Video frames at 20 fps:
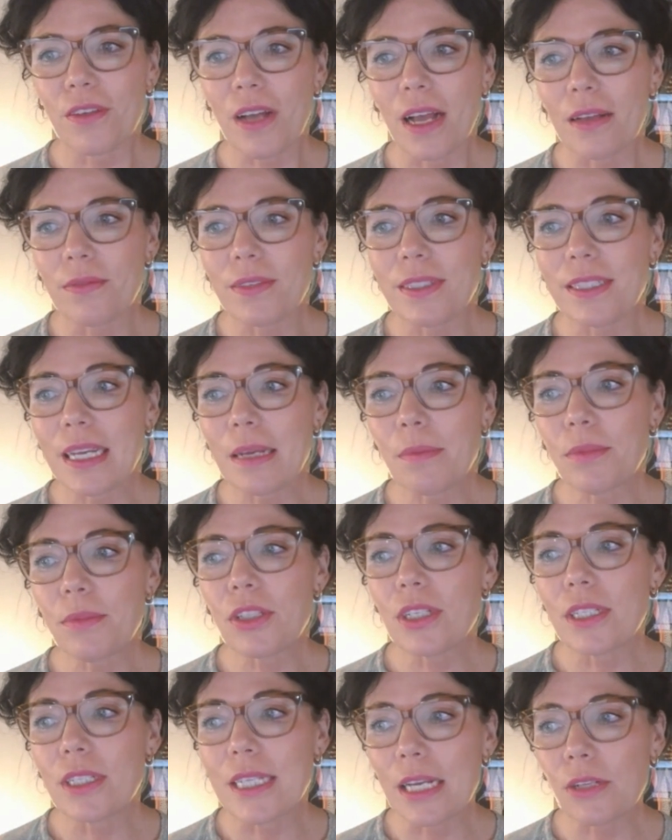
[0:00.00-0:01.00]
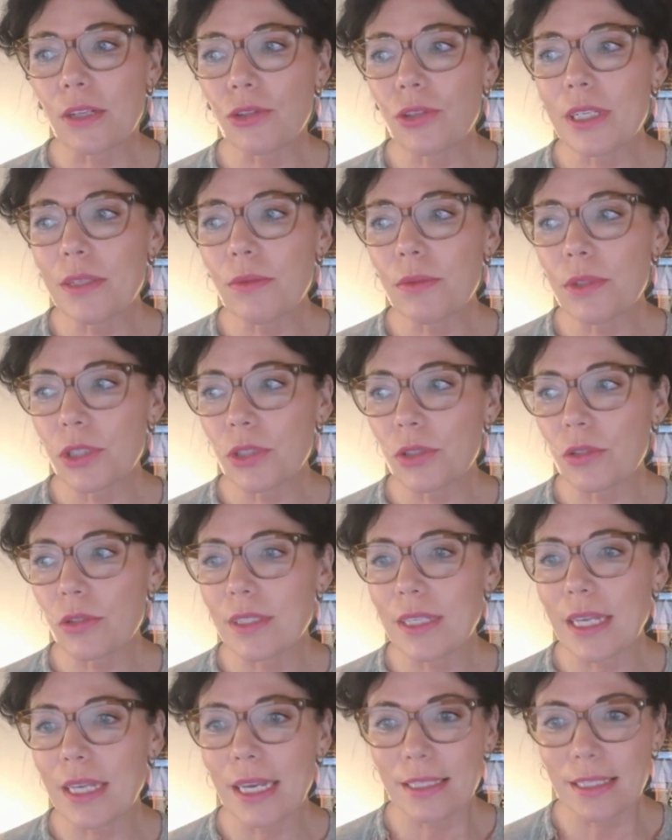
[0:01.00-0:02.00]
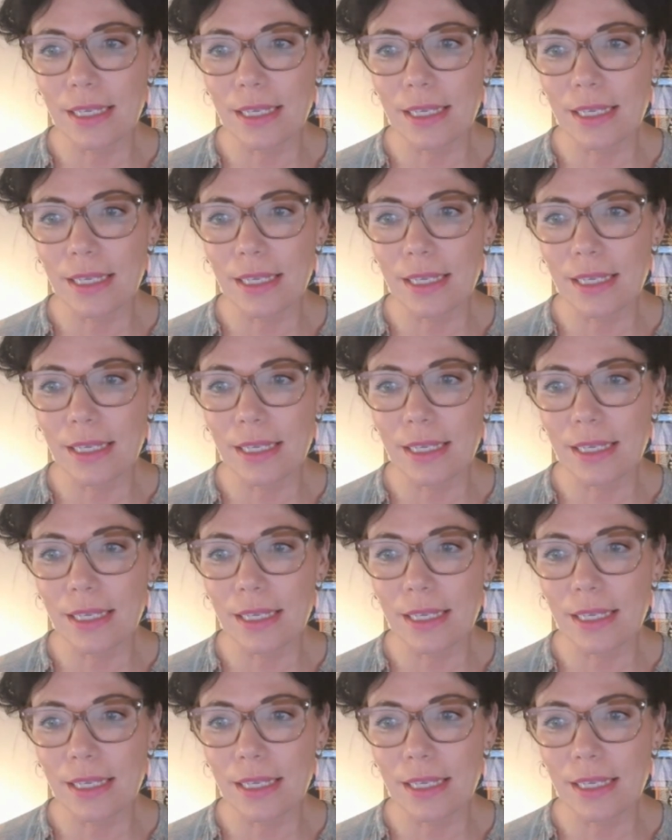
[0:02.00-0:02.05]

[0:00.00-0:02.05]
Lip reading: 5 steps to naturally reduce